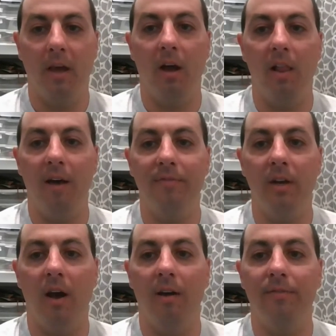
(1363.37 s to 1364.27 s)
I'll often
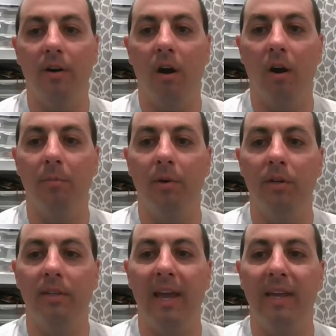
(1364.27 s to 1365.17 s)
offer
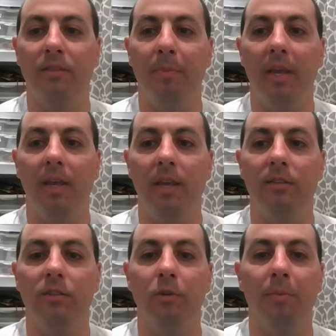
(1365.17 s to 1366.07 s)
hard-boiled eggs, pinkies,
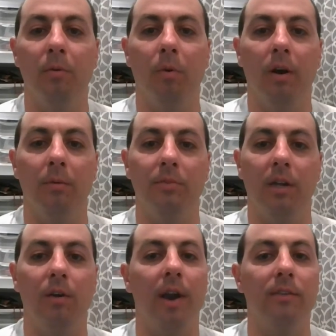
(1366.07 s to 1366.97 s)
super worms,
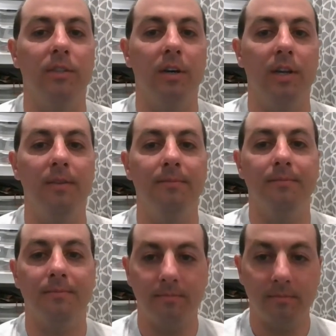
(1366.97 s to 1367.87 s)
and ground turkey.
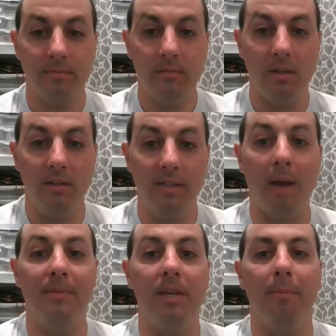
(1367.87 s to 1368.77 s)

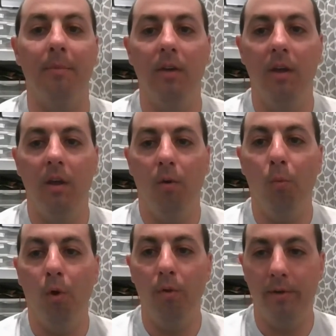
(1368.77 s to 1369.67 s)
Top tip:
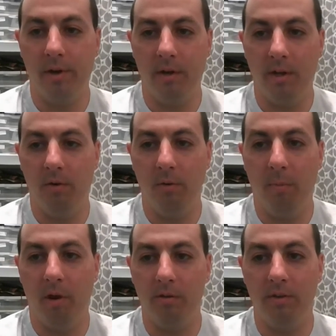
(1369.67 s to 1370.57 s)
roll the turkey into a
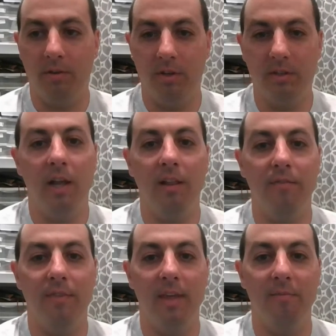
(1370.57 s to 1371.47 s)
ball so you can tell
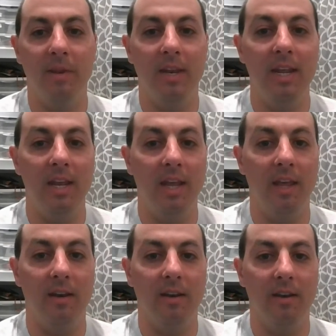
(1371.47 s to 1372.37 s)
if they have been eating
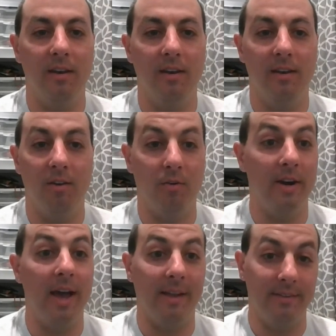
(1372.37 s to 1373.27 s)
it or
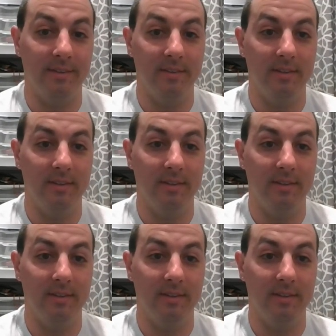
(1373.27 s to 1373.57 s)
not.